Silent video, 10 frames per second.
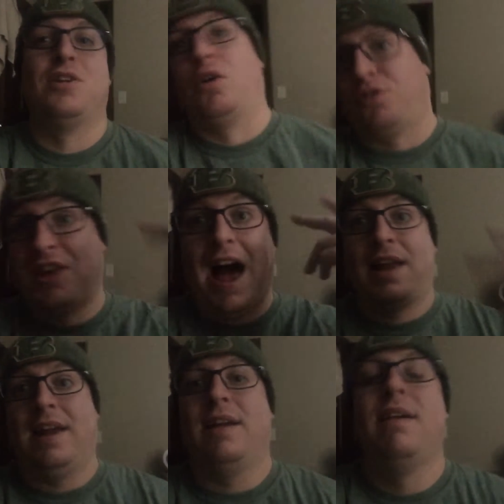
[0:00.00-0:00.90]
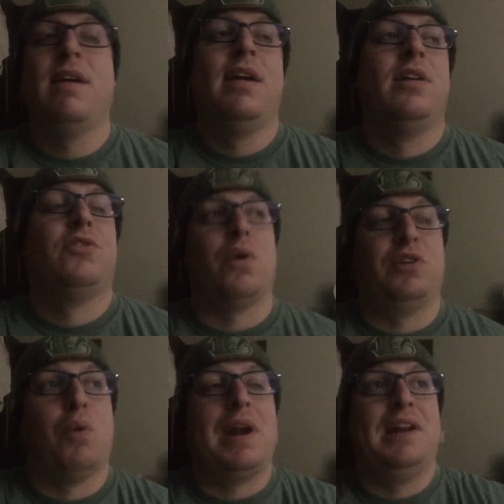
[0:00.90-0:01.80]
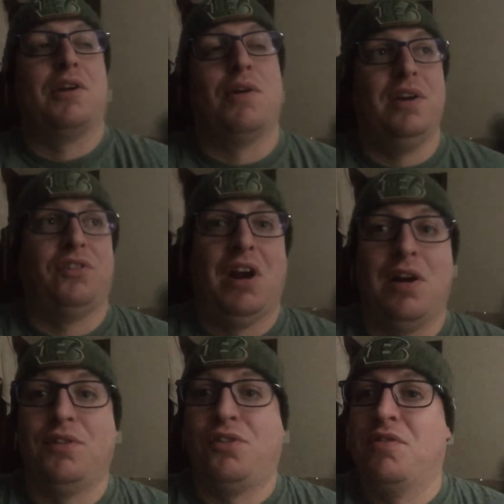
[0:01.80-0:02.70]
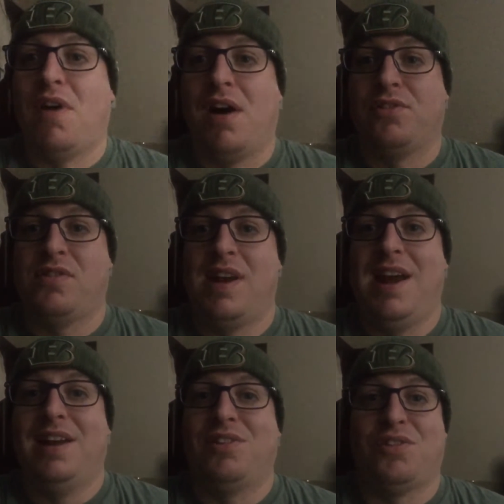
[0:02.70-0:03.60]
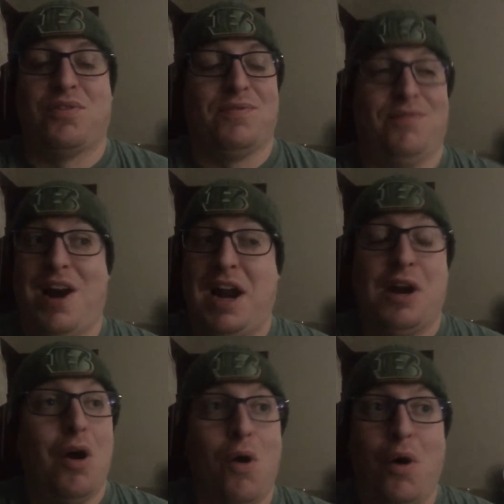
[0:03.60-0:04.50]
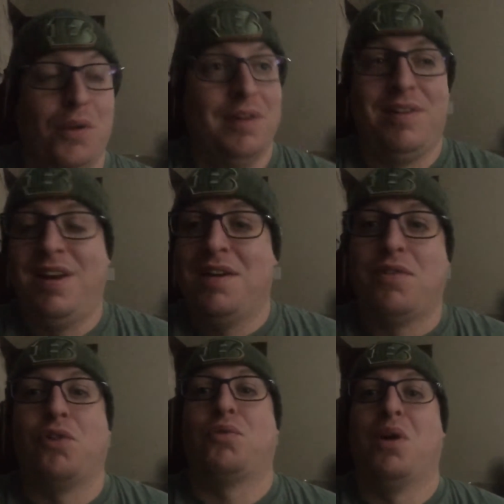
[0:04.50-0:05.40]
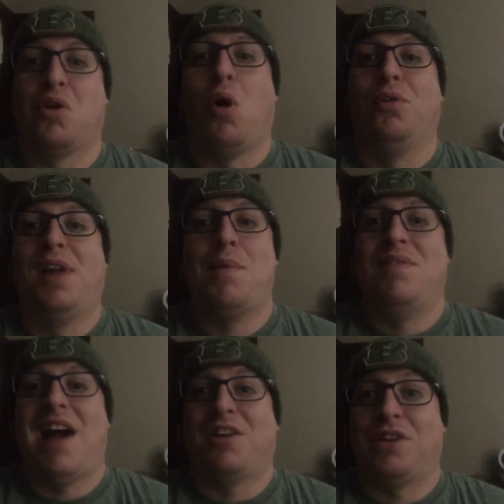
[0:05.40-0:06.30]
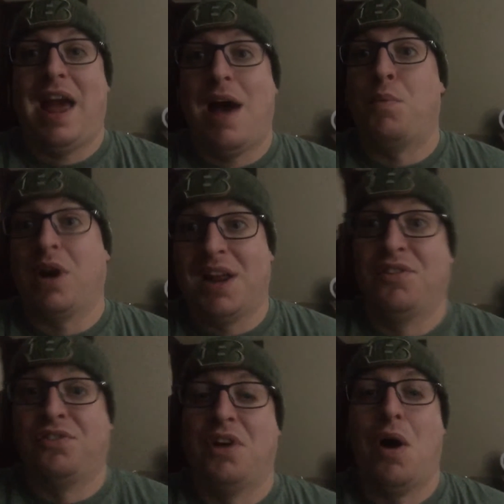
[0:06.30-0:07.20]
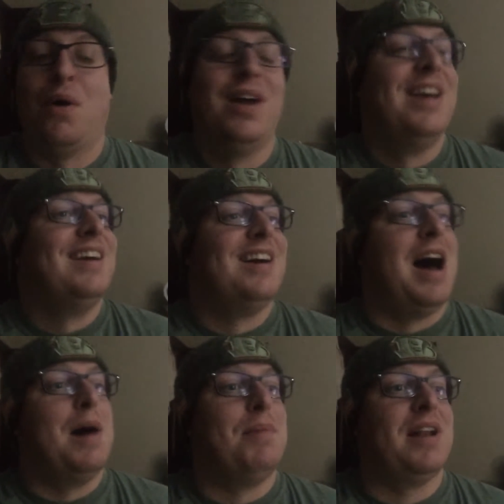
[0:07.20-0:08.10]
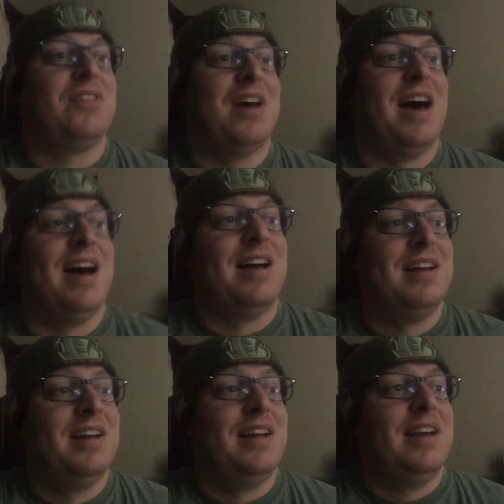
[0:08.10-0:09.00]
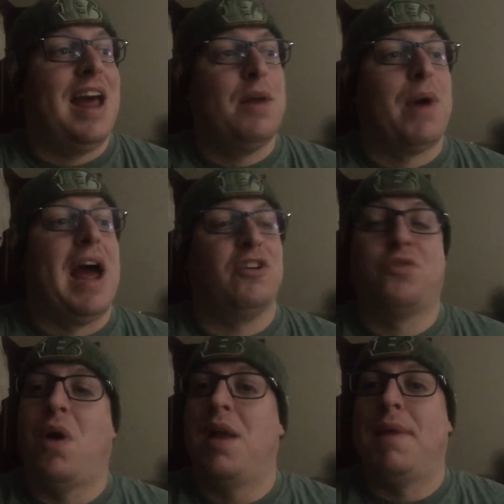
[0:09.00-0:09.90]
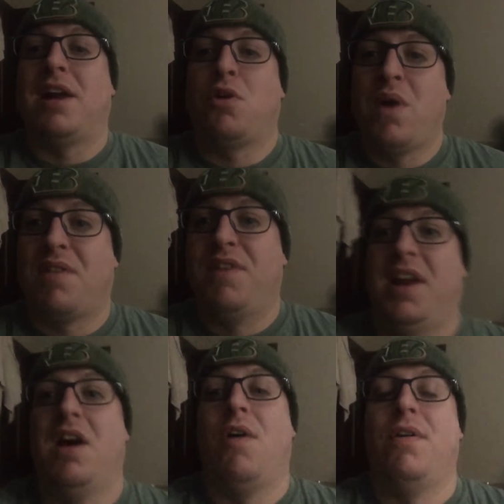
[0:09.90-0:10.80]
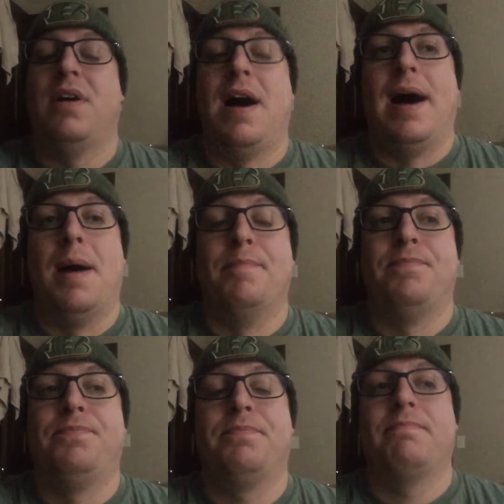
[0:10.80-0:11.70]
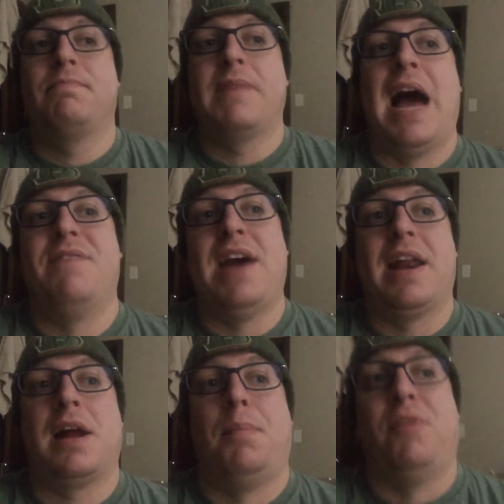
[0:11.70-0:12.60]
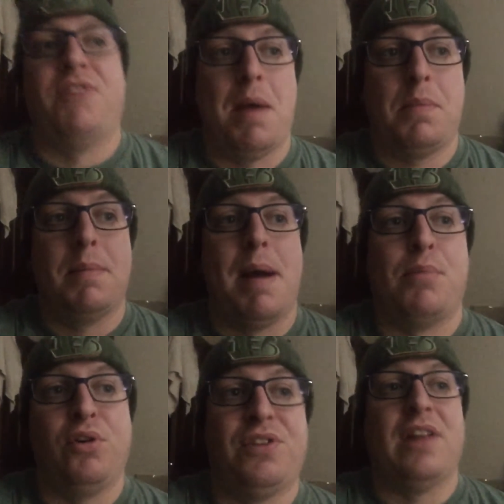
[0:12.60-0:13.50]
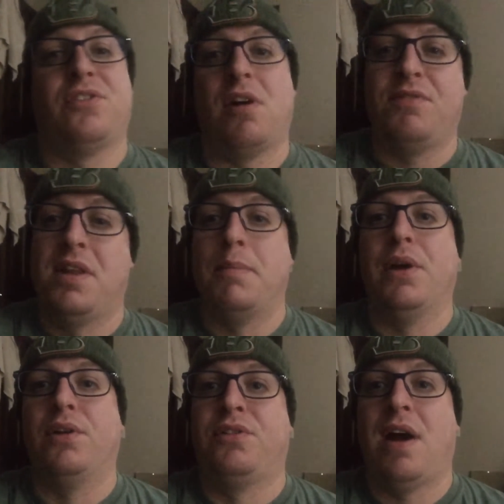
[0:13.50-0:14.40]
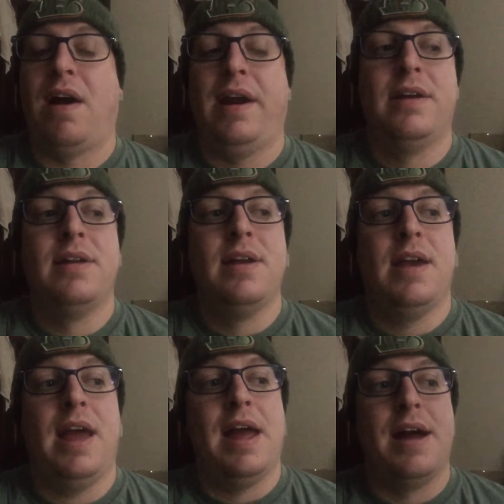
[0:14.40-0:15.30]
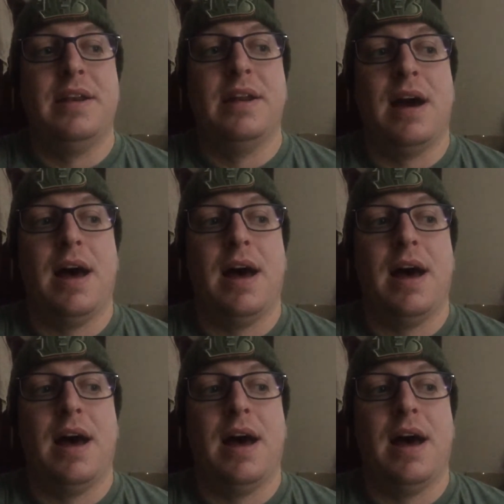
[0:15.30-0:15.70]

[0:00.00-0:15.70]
or stocking. It's only 20 degrees here in Sioux Falls today. It's freaking cold. First real cold day we've actually had, and we're getting snow. Anyway, I just wanted to make a quick video. I've had a couple family members that served in the military, and